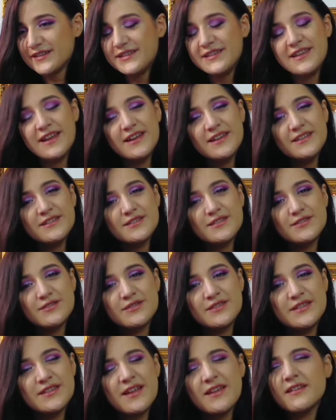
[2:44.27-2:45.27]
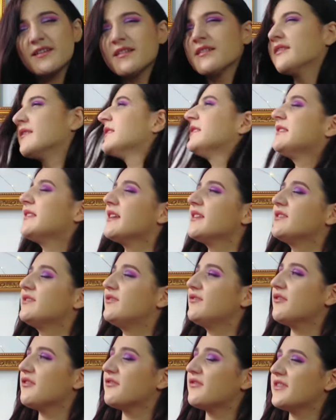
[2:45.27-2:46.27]
Did I did I did I
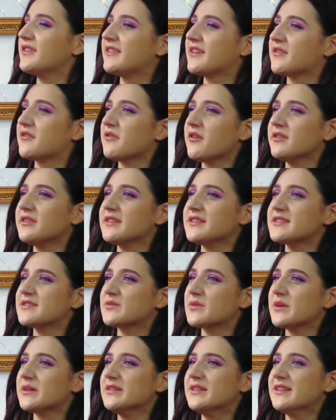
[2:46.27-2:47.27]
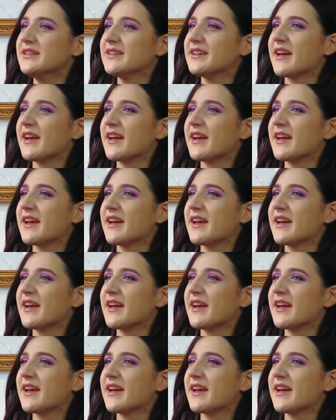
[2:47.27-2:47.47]
do a video on this one?